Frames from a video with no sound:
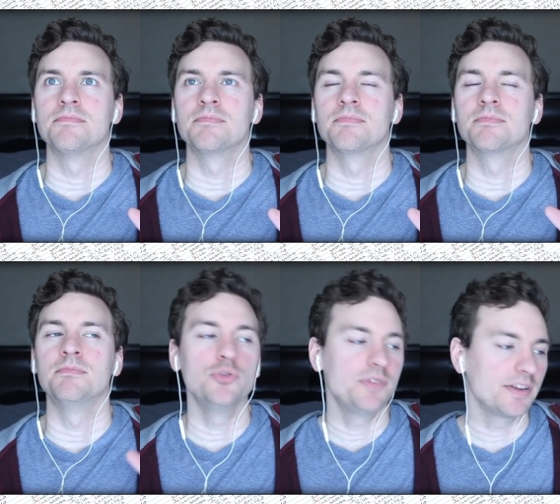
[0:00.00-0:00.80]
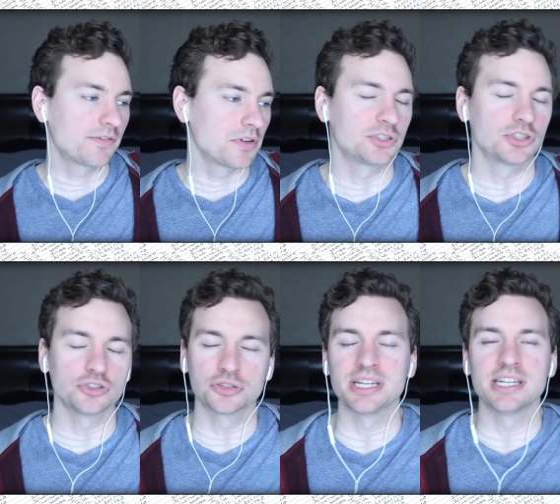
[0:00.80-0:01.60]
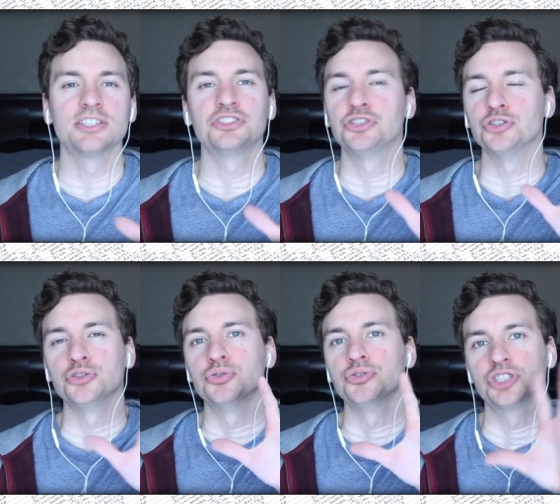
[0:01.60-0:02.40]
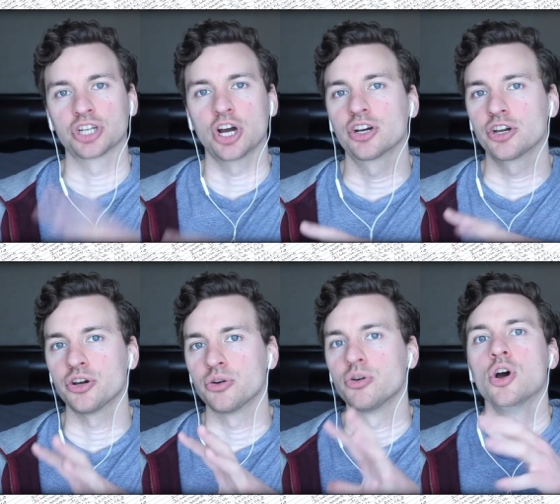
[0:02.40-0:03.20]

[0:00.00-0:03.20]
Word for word: moving from social media to Chicago,